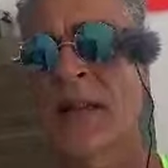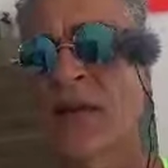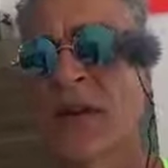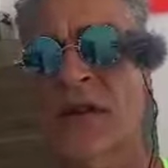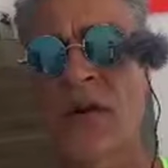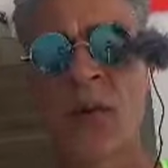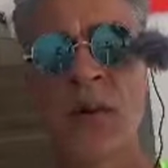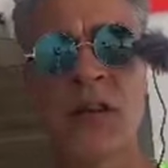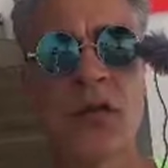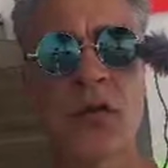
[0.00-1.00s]
they've just
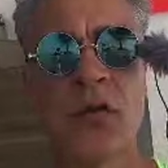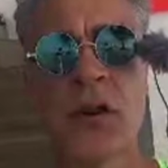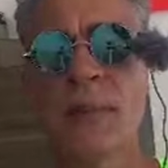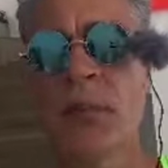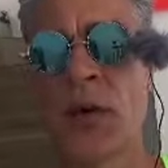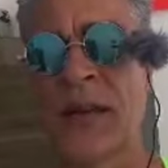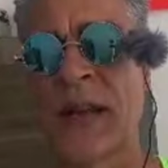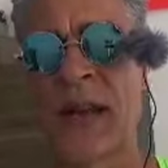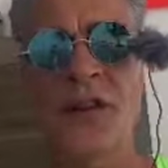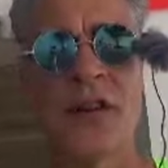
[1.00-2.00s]
totally screwed up what
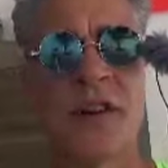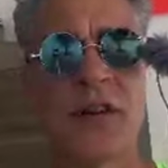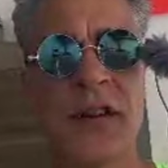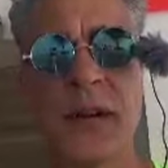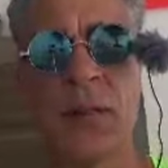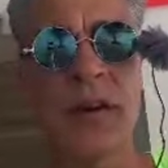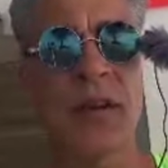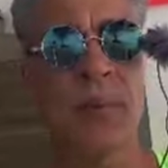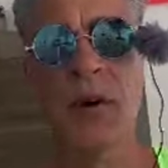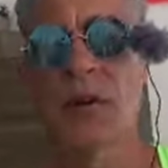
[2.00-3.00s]
the engineer did with
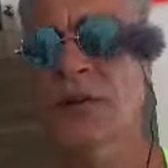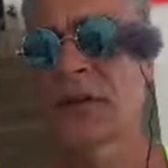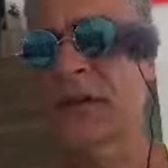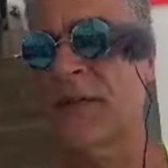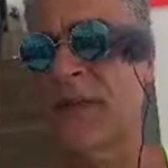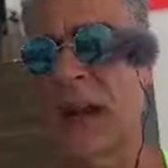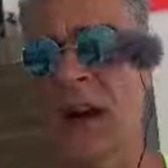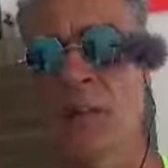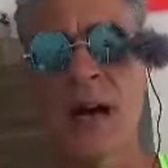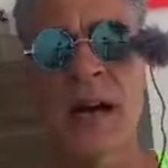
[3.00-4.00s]
the pulses of the
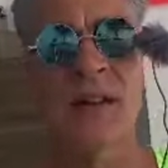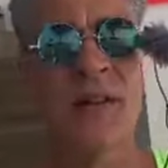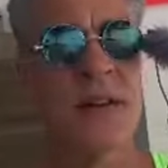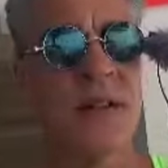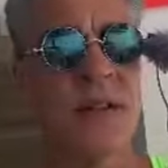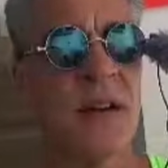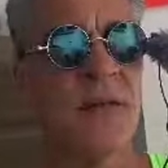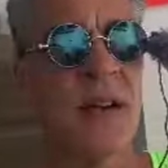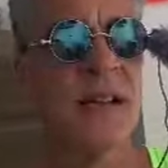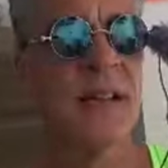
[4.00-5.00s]
air boxes and
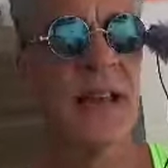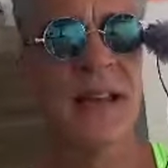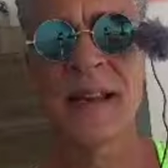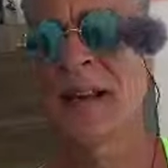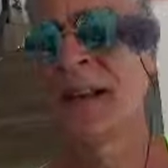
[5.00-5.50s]
stuff like that.